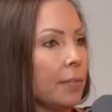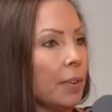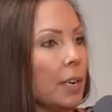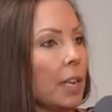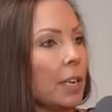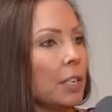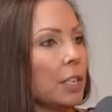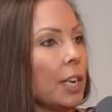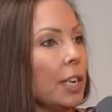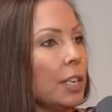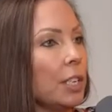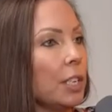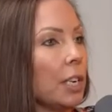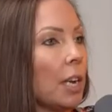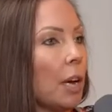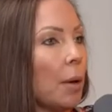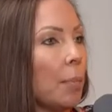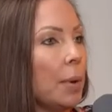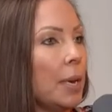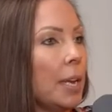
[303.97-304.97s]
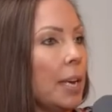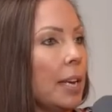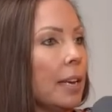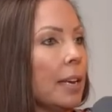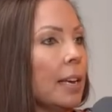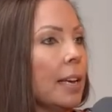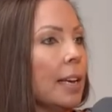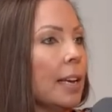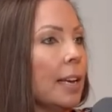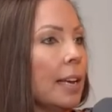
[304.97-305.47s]
for an education company
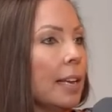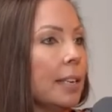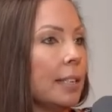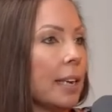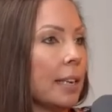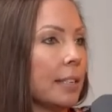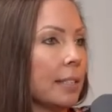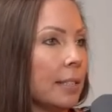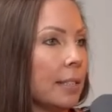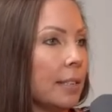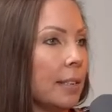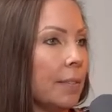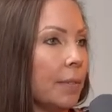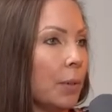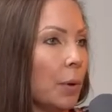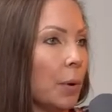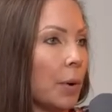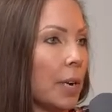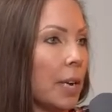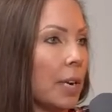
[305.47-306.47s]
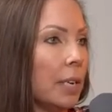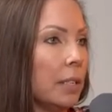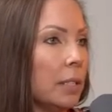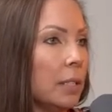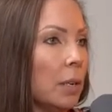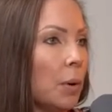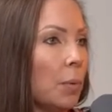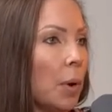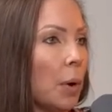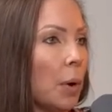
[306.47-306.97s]
in Texas and Florida. So